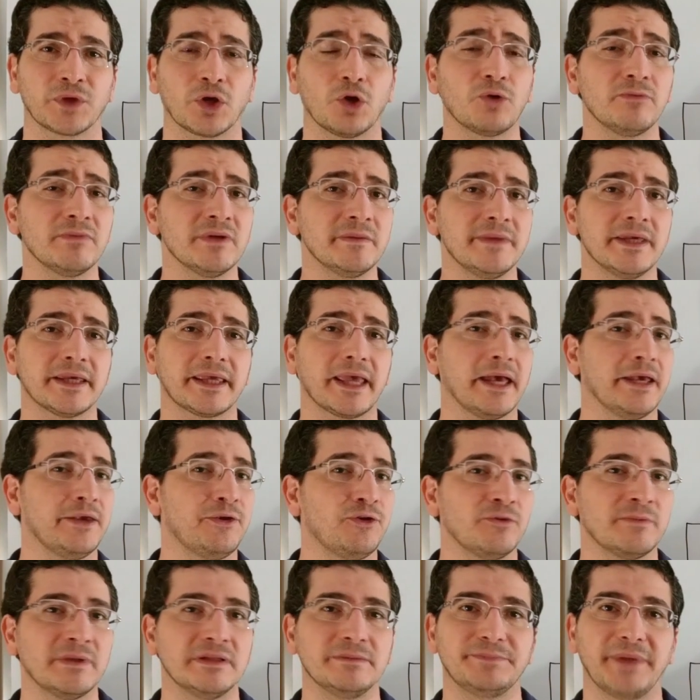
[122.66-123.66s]
or mimic a
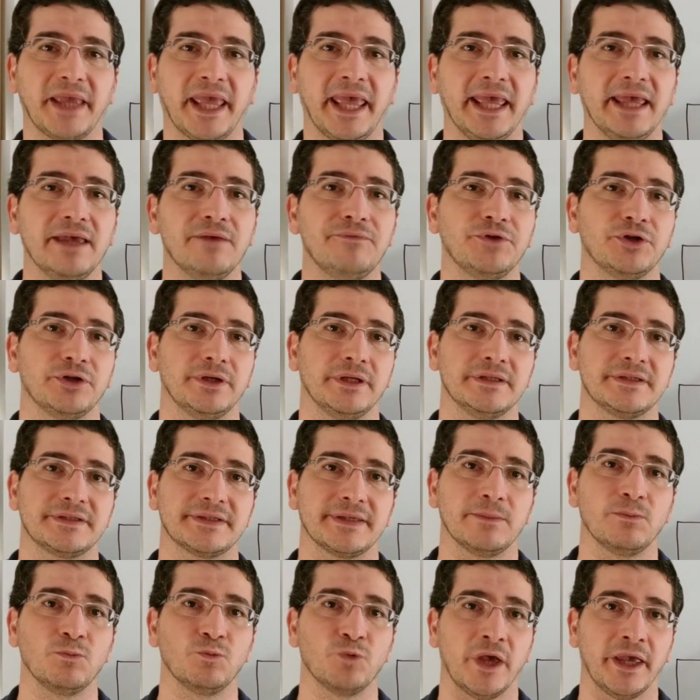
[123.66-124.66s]
human behavior in
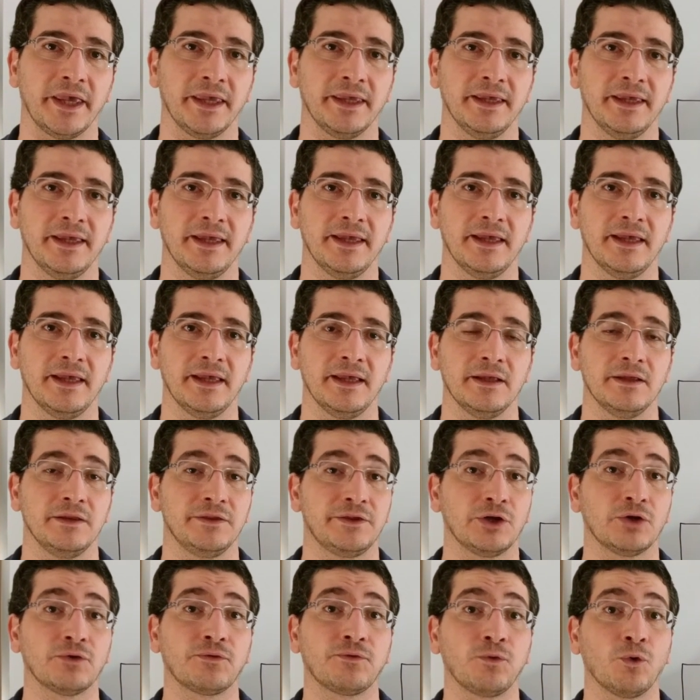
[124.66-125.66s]
some way.
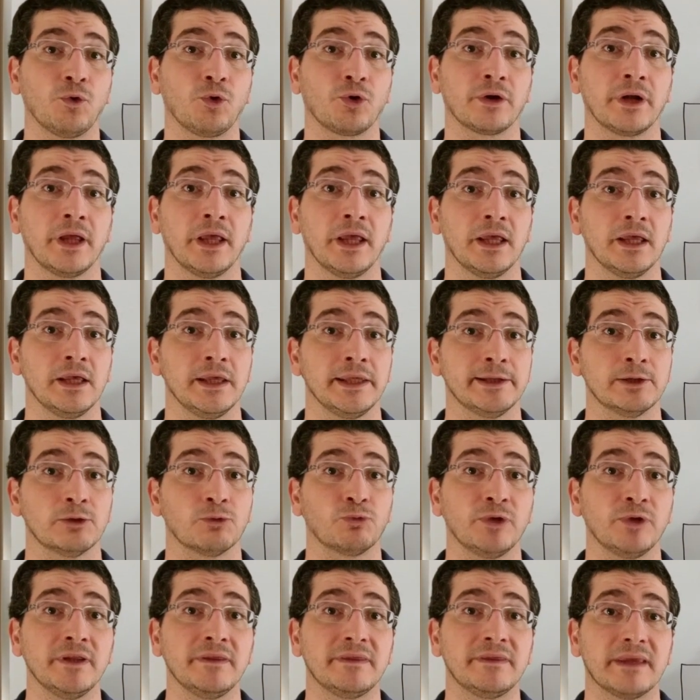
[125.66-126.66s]
Therefore, you'll
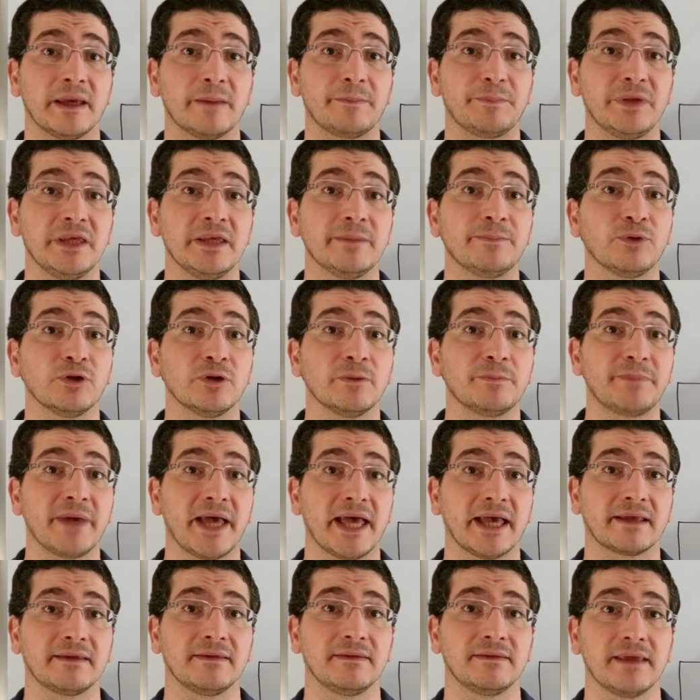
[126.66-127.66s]
read that people
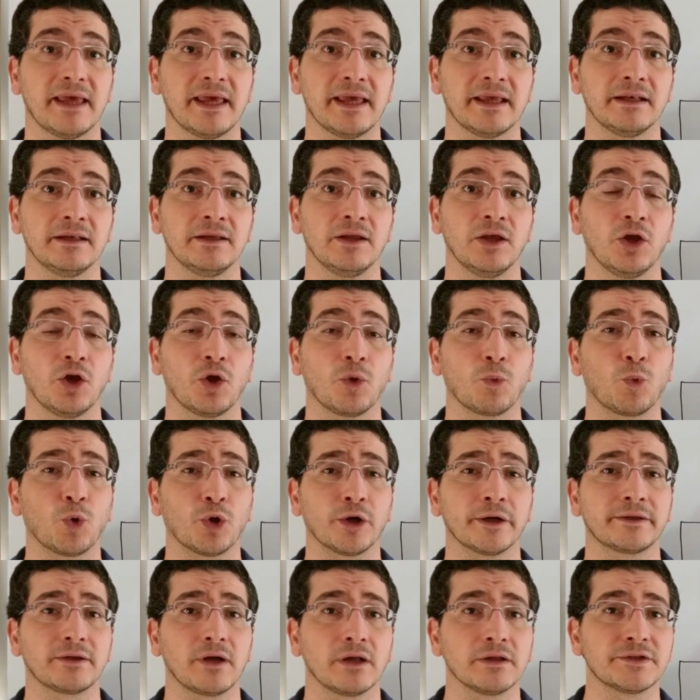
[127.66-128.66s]
back then
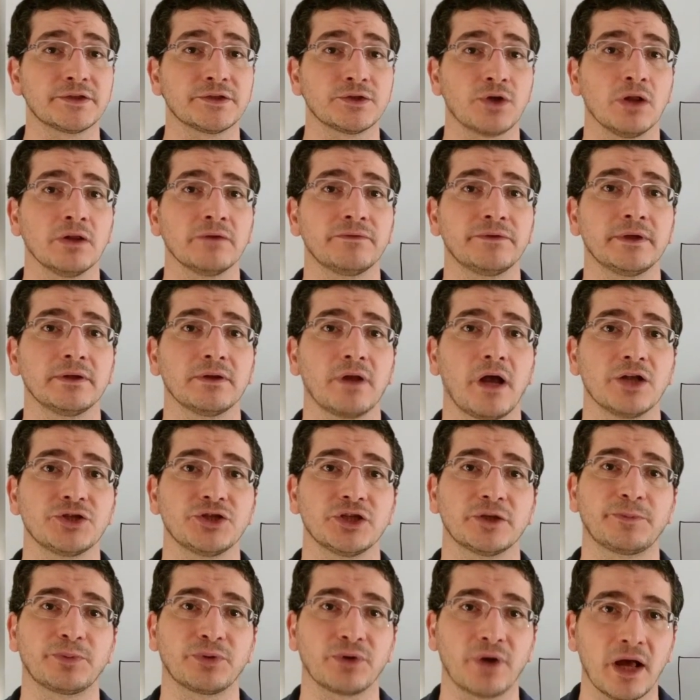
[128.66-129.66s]
worked on solving
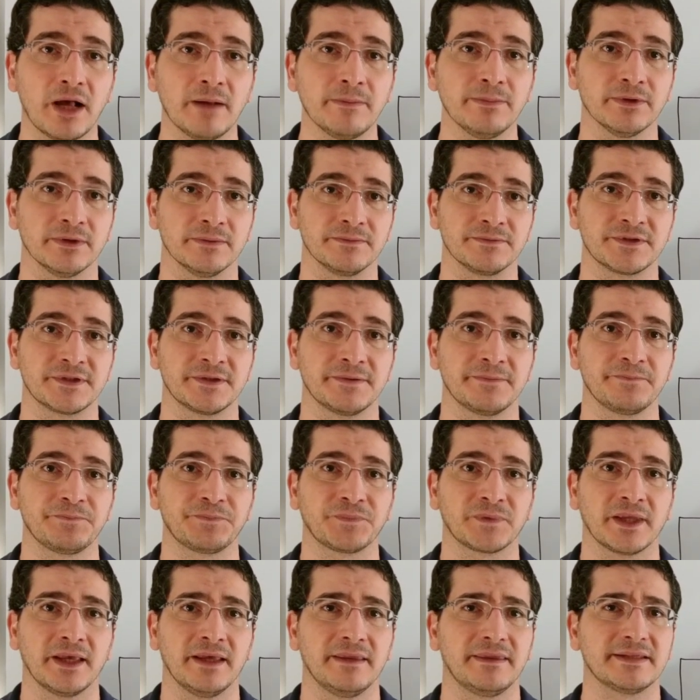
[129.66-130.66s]
logic problems.
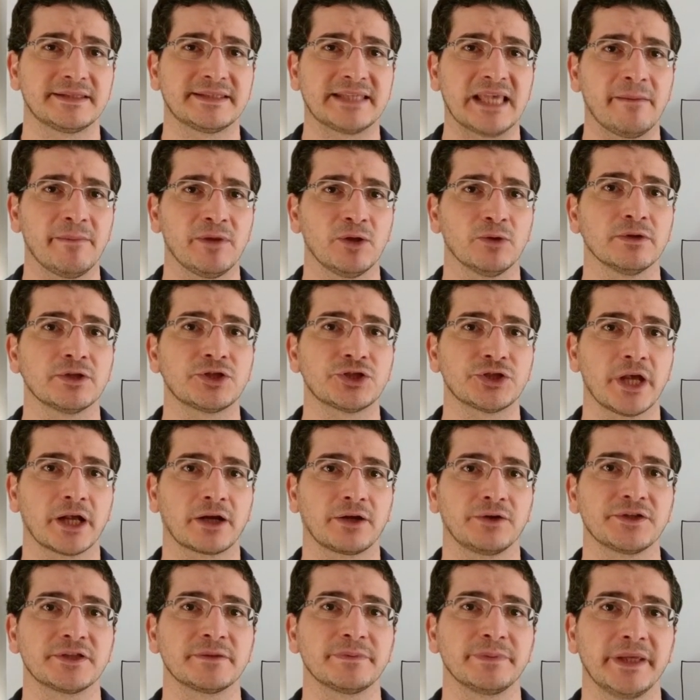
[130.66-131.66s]
The Samuel
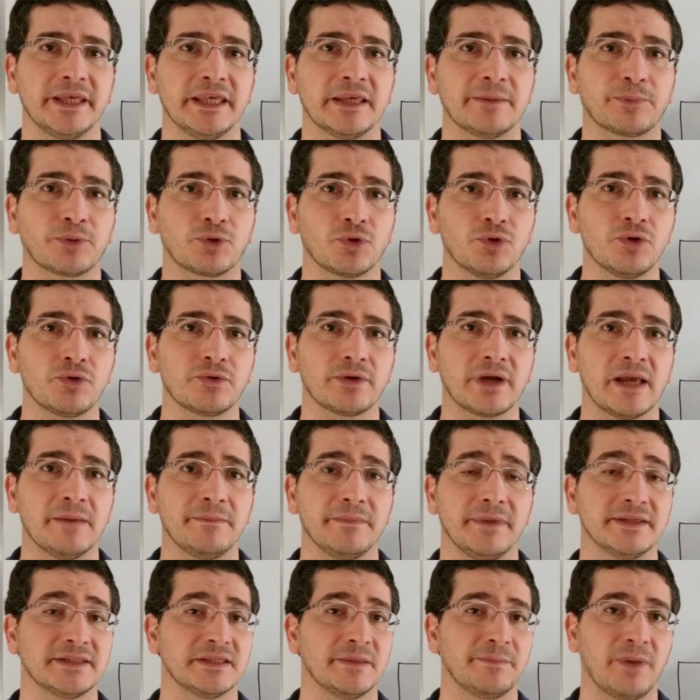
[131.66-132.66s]
checkers playing program
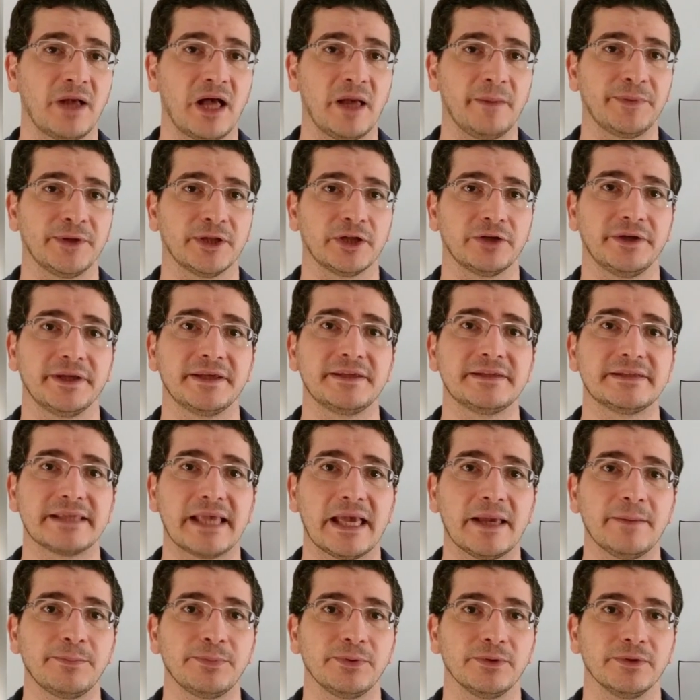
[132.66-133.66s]
is a popular
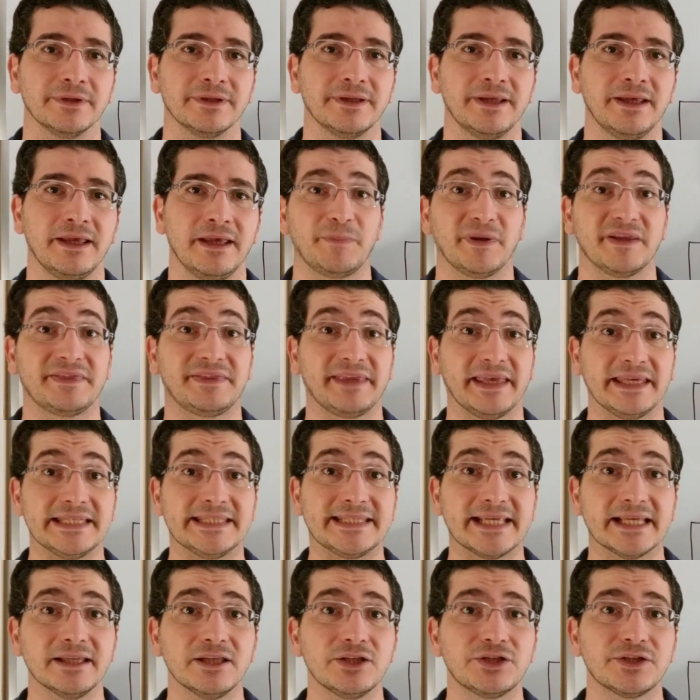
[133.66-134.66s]
example. But the
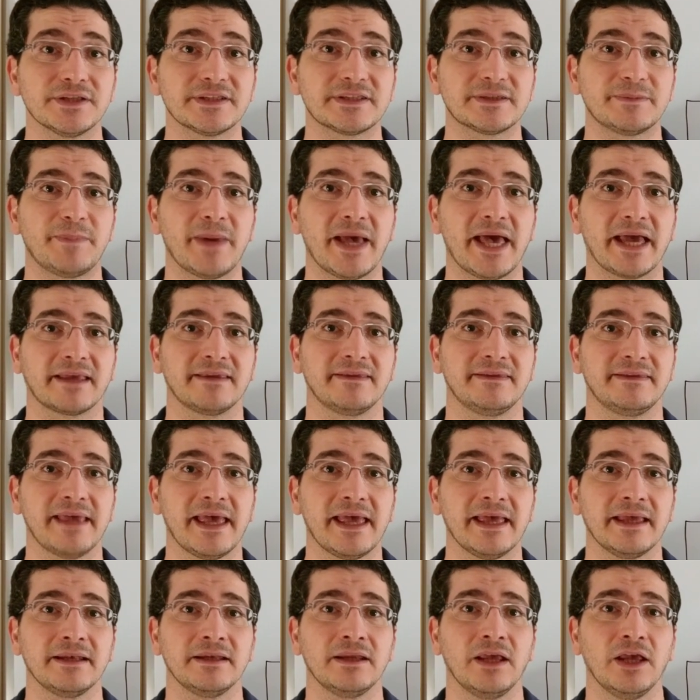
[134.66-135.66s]
intelligence back
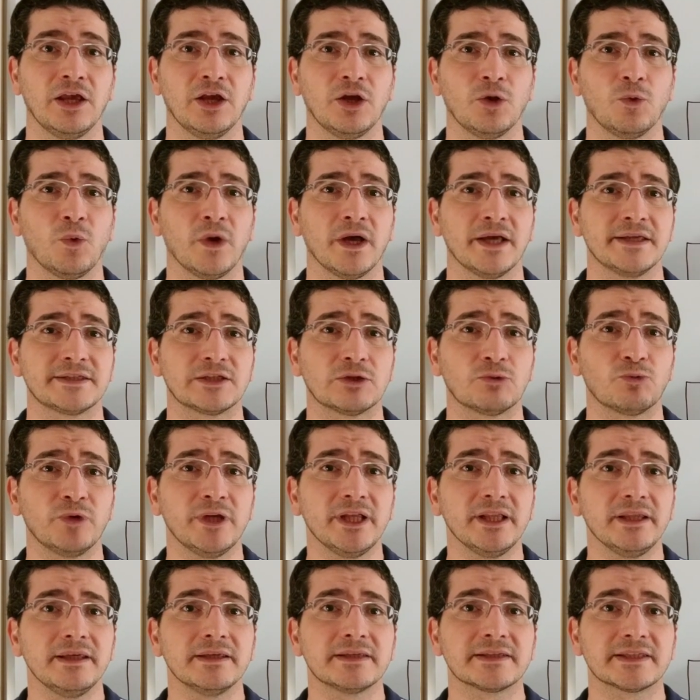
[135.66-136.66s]
then was
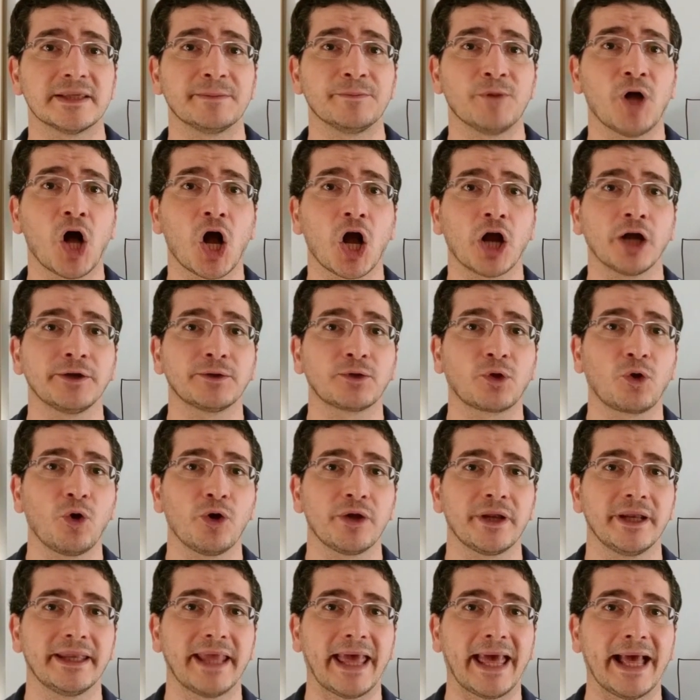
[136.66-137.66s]
really some
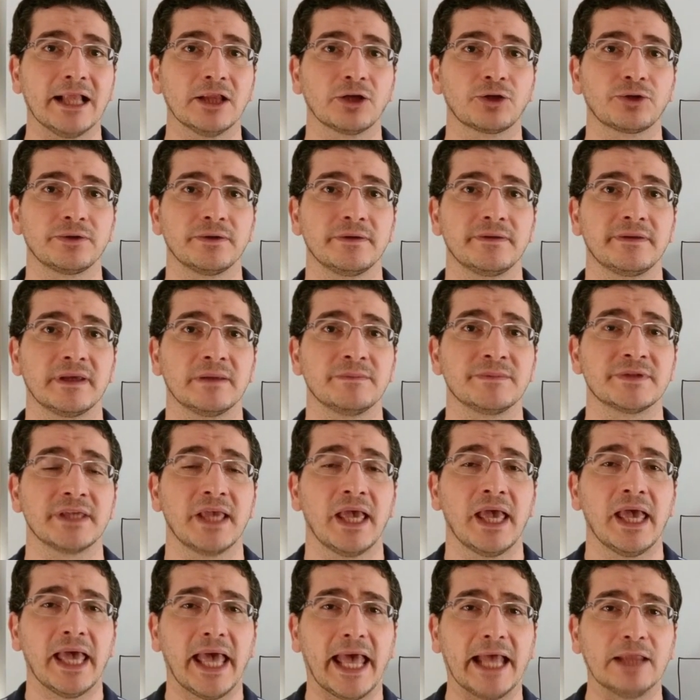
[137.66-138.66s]
hard-coded algorithms
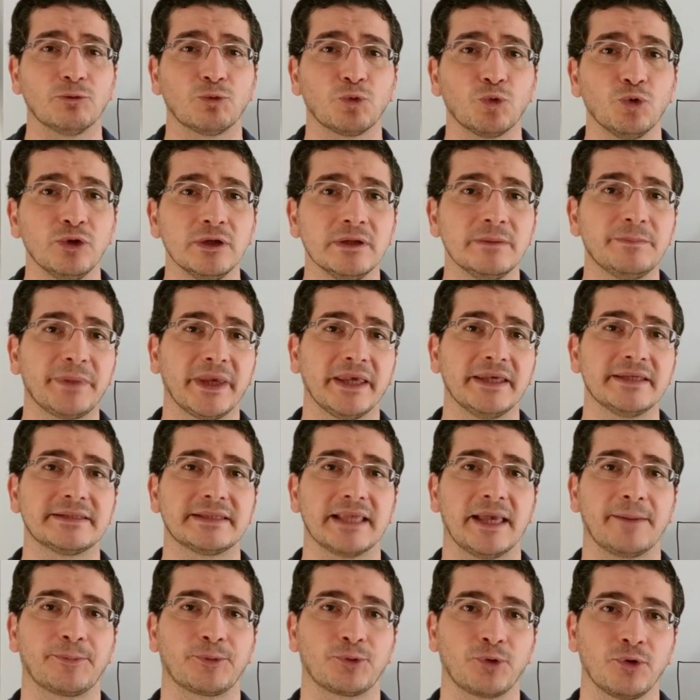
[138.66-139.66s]
and
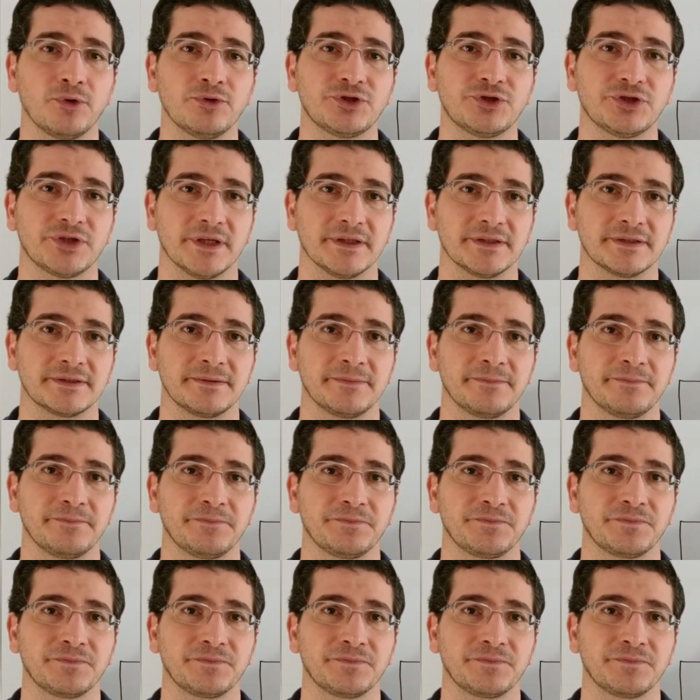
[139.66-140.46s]
rule-based approaches.